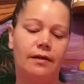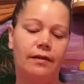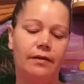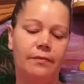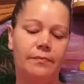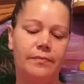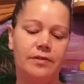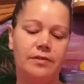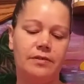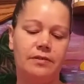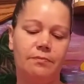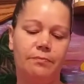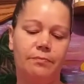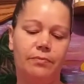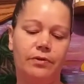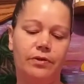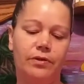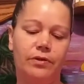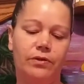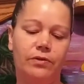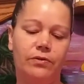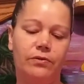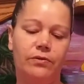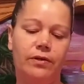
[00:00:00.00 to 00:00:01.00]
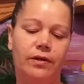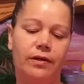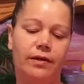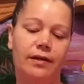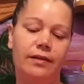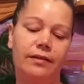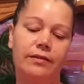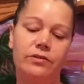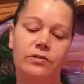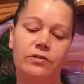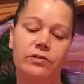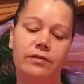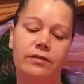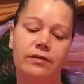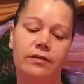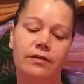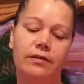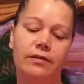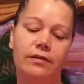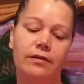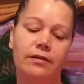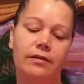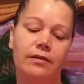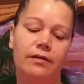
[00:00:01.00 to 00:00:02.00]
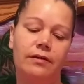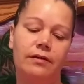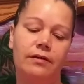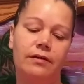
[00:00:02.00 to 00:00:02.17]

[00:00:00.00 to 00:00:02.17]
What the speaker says: Elemis Pro Collagen